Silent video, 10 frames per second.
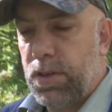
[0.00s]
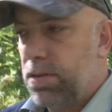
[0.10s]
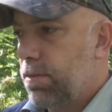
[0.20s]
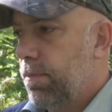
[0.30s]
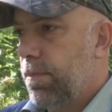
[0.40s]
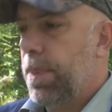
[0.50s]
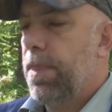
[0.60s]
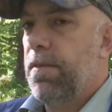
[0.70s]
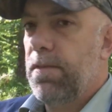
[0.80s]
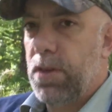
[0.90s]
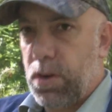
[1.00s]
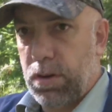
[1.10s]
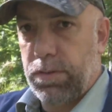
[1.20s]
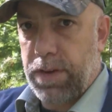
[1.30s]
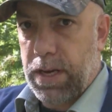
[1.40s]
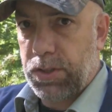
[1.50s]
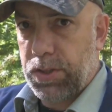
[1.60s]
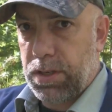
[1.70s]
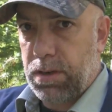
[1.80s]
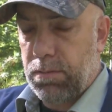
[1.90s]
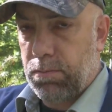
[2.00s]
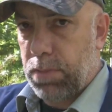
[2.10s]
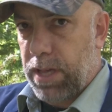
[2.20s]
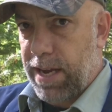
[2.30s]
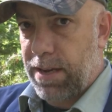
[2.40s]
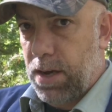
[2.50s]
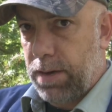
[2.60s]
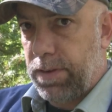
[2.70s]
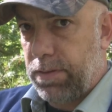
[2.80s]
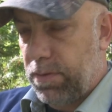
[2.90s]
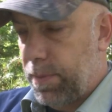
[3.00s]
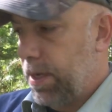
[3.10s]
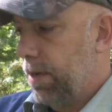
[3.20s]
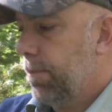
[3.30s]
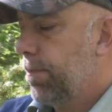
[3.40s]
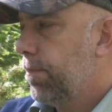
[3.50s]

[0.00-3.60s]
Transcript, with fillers: Just good old-fashioned black coffee for me.